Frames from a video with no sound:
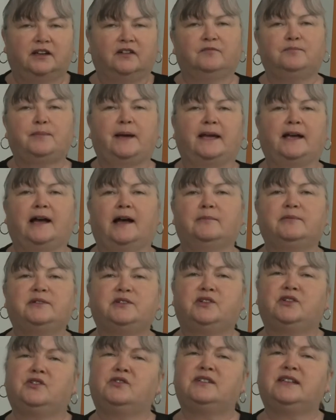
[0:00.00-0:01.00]
of being able to
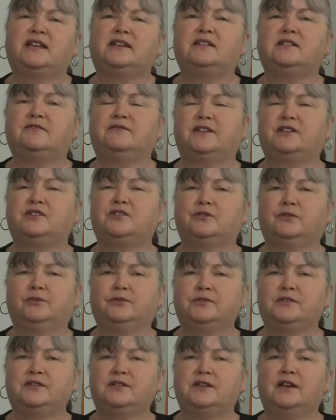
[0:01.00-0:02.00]
use
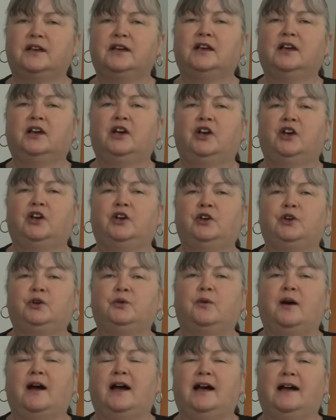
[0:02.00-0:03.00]
individuals
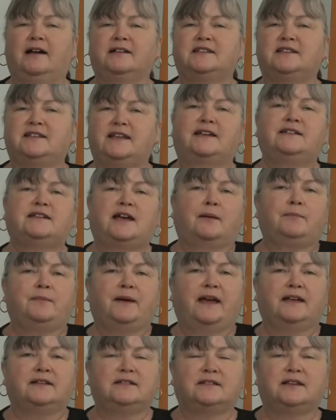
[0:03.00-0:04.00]
who are set up
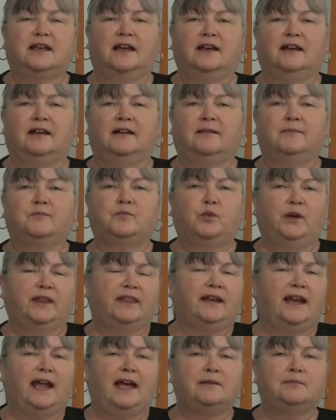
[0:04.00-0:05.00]
as with
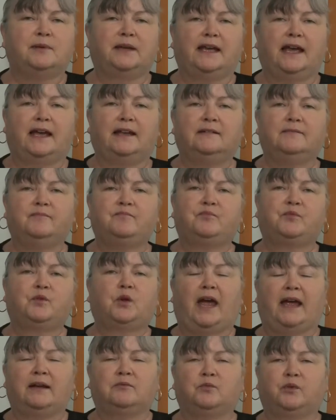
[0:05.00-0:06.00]
an ABN
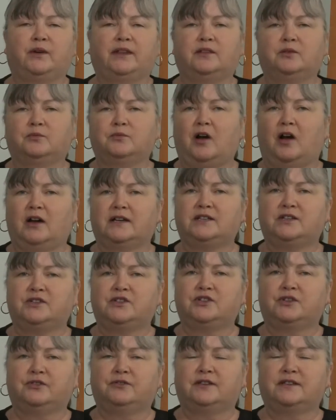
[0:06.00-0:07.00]
and with the right
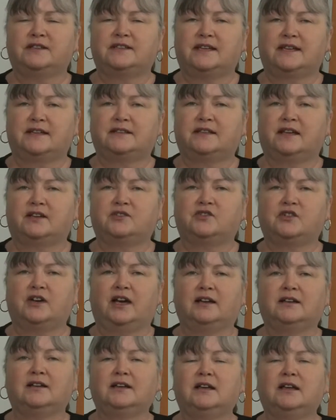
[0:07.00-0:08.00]
insurance,
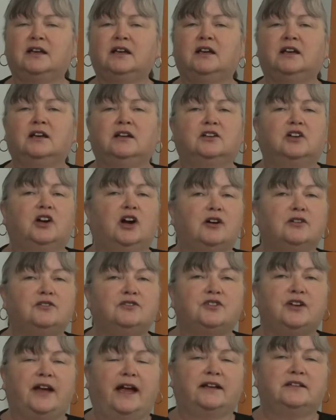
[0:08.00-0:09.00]
etc.,
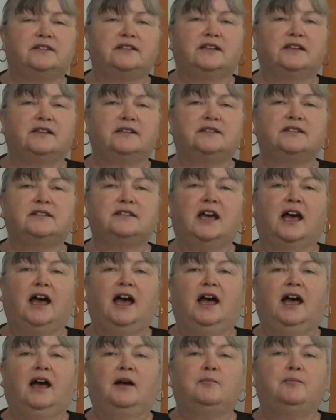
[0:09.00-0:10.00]
contractors,
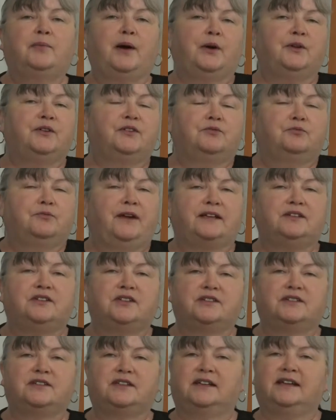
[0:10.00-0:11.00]
both
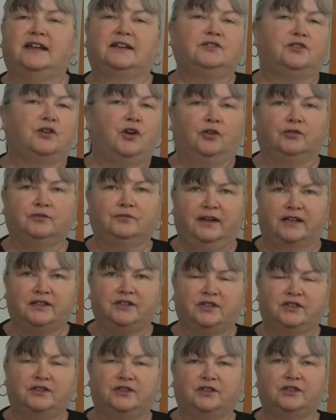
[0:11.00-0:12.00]
registered and
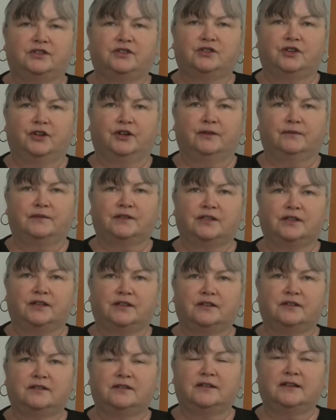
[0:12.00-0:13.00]
non-registered
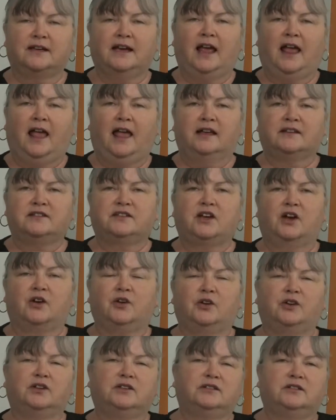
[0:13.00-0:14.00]
services.
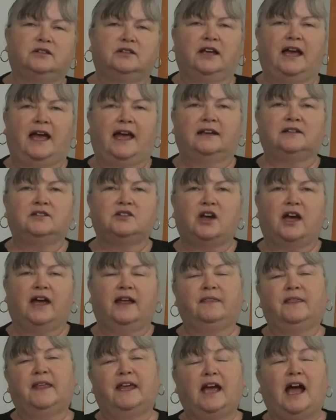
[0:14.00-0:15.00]
So, and
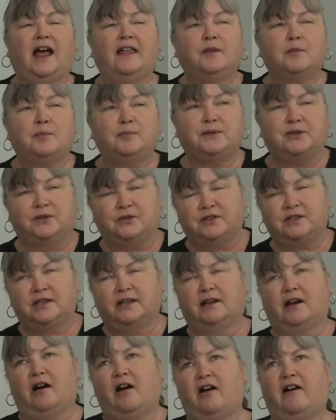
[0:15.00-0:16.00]
the other
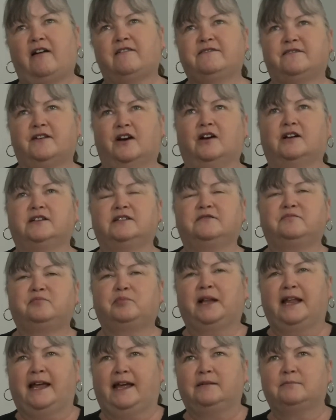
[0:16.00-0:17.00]
beauty I find of
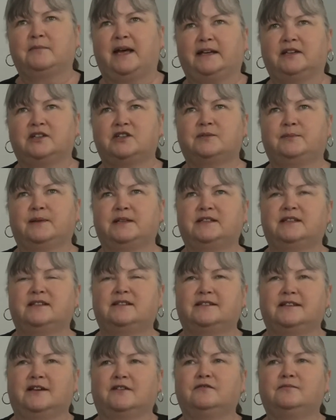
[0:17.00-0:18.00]
plan management and
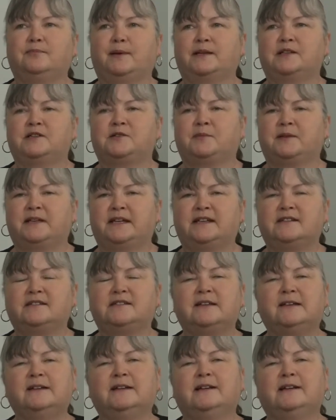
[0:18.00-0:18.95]
self-management is,